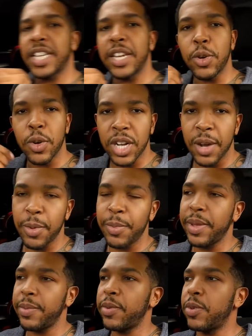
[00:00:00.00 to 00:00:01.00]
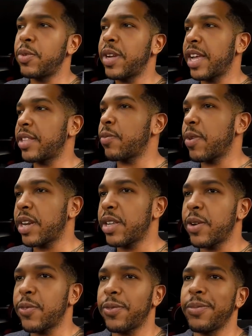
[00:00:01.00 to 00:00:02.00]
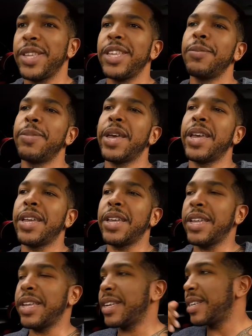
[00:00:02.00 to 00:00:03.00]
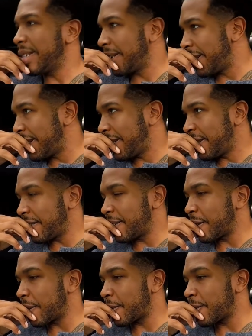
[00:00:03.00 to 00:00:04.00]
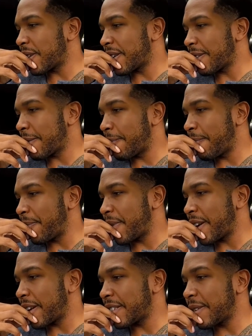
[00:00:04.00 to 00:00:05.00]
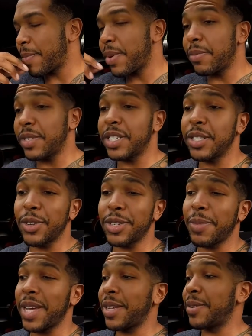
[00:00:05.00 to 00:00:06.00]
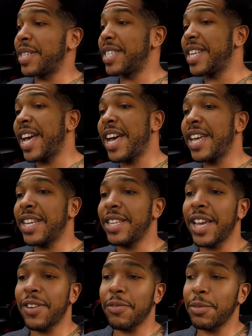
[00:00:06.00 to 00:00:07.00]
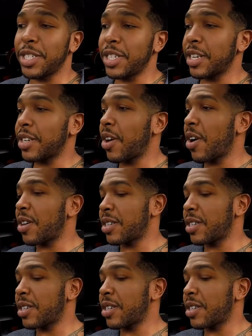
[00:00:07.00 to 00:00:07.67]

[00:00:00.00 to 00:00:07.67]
know a couple people who got the radio from eBay. You know, some people just know somebody on the side that got it from a junkyard or